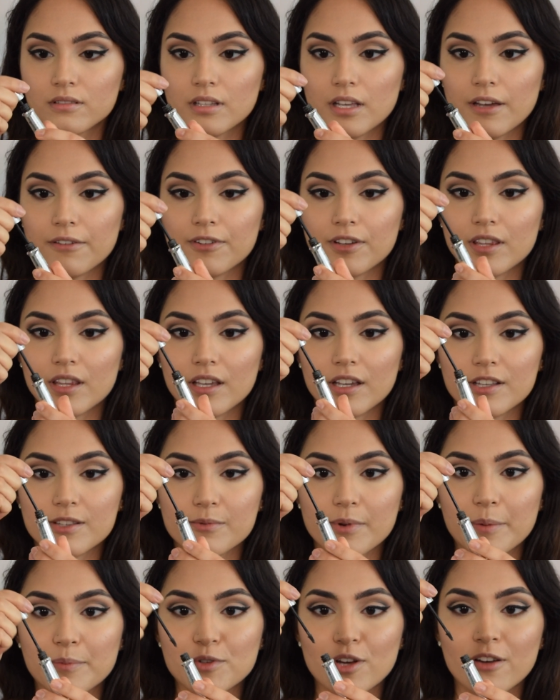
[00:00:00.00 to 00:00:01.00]
Everything is
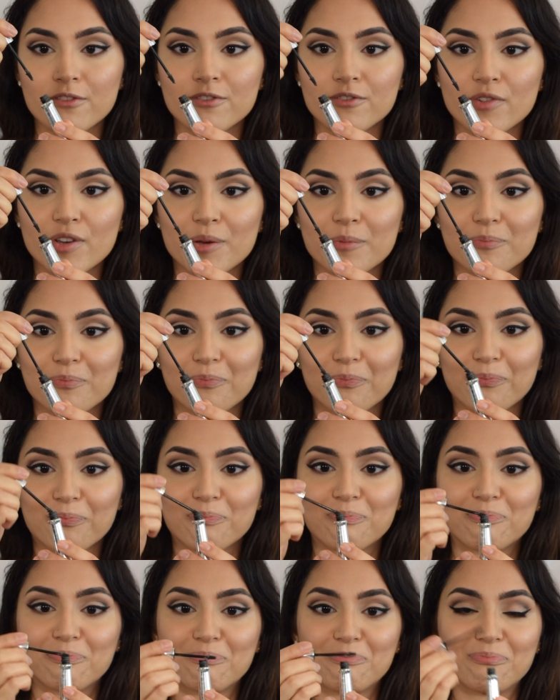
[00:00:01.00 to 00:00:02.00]
wiped off of it.
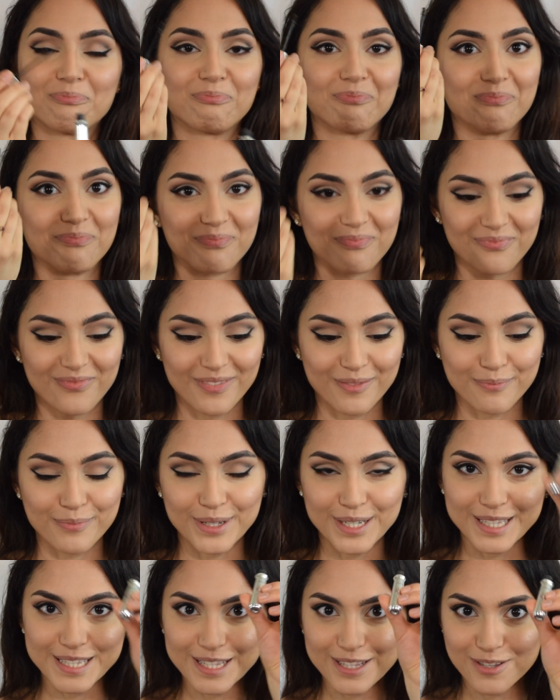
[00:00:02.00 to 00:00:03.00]
It's